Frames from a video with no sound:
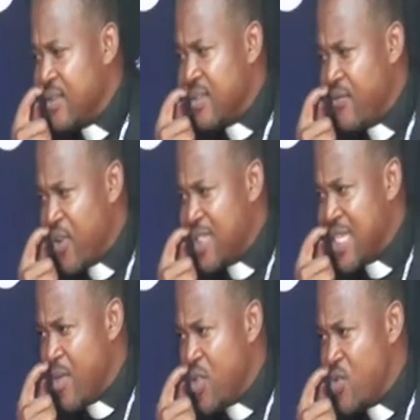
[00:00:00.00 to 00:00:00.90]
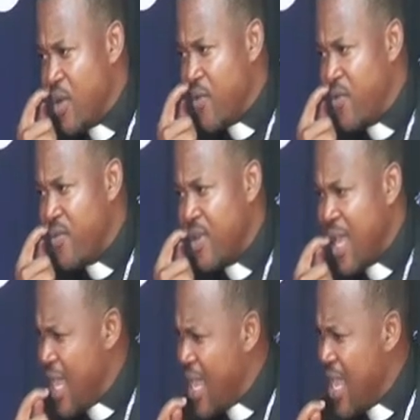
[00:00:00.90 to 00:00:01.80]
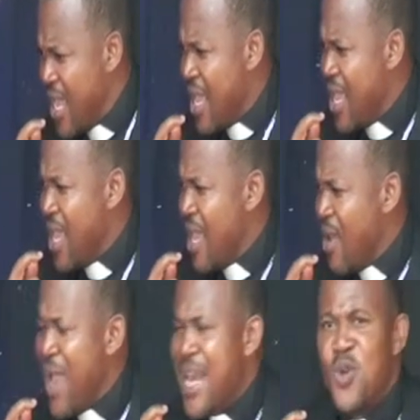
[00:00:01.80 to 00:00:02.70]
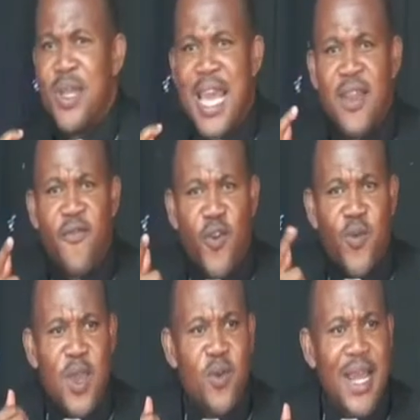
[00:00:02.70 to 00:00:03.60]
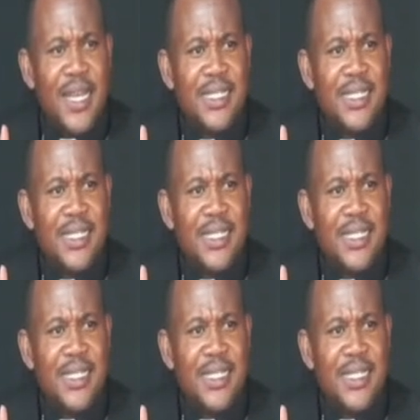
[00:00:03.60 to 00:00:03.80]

1 Samuel 12. Eh? Where did you get the first one you read?